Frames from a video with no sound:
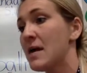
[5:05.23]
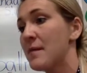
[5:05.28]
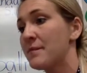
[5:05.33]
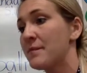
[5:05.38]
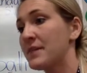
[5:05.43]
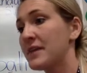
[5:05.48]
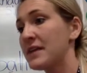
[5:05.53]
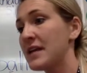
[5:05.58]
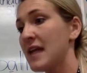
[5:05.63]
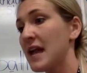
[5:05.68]

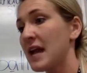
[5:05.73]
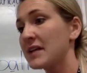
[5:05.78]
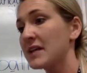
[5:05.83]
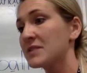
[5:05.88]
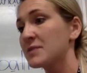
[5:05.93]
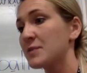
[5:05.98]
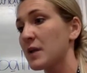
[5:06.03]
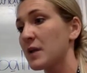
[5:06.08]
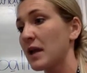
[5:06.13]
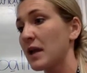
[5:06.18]
The next
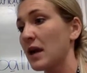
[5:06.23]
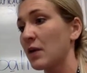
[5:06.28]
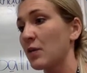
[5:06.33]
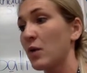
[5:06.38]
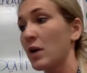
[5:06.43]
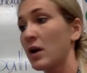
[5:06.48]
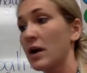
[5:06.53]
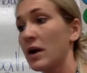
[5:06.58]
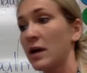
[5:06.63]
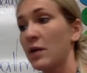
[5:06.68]

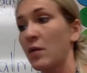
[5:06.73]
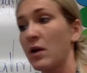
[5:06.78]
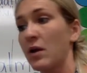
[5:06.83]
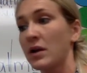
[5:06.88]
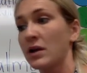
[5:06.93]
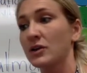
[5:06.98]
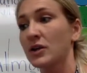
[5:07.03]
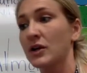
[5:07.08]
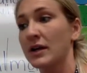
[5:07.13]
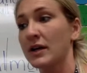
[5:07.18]
word I want to
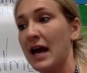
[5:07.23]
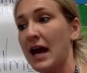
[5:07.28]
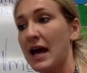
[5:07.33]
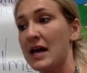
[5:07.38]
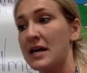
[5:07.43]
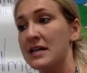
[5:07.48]
look at